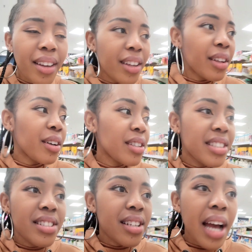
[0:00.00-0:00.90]
you know,
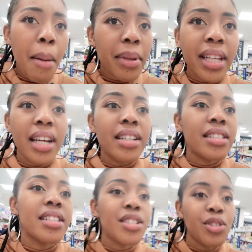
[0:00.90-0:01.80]
he's just accompanying
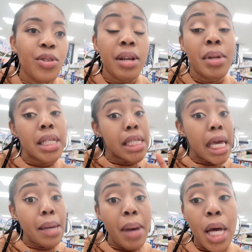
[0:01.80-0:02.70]
us. He doesn't know that I'm gonna
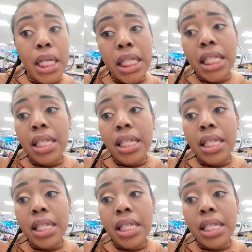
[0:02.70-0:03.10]
take him out.